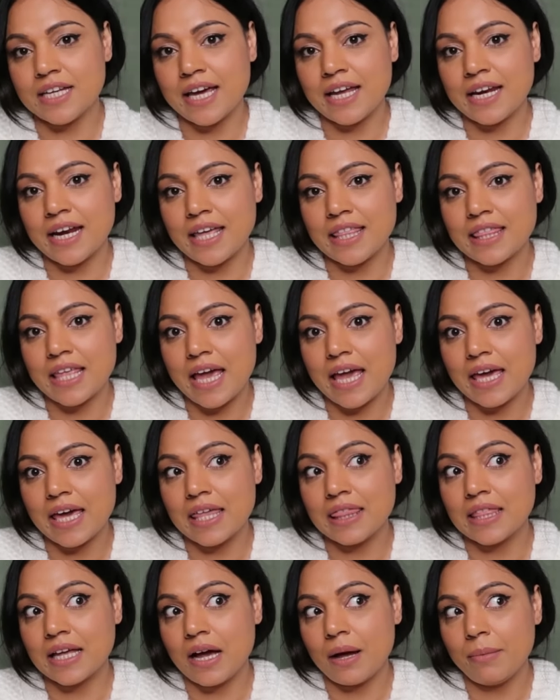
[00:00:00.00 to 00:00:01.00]
And I think
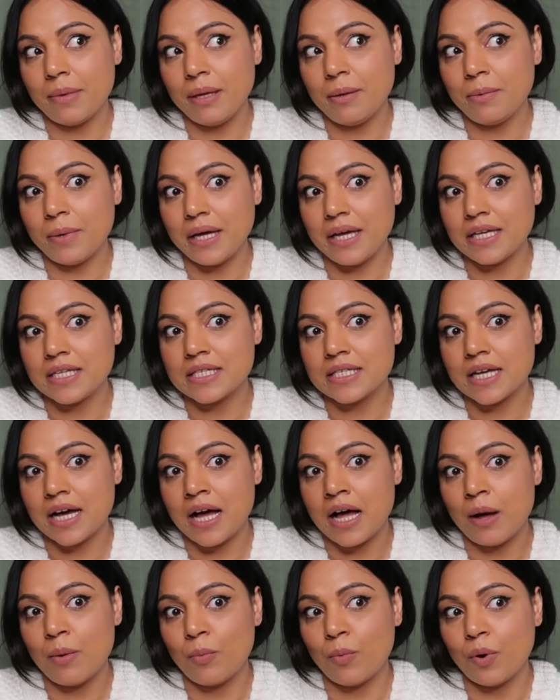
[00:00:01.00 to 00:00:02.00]
in the coming weeks,
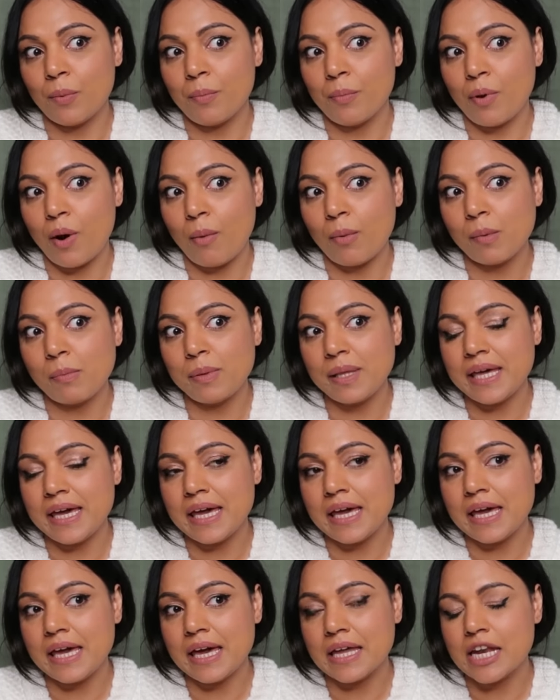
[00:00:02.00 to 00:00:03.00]
we're
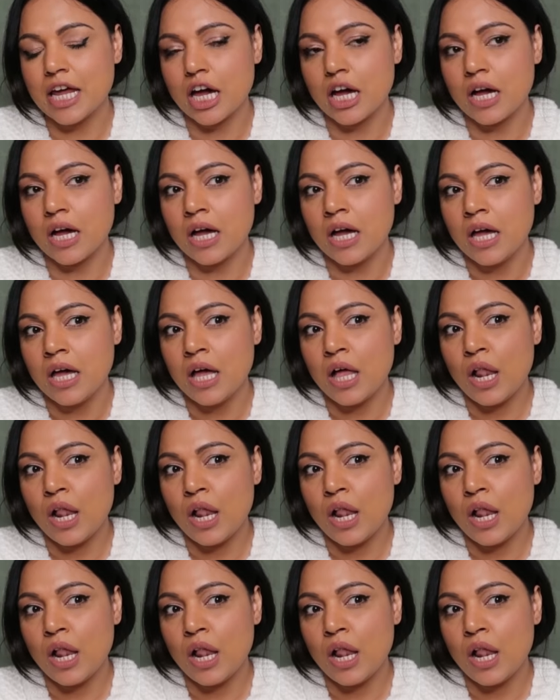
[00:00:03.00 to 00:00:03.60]
probably gonna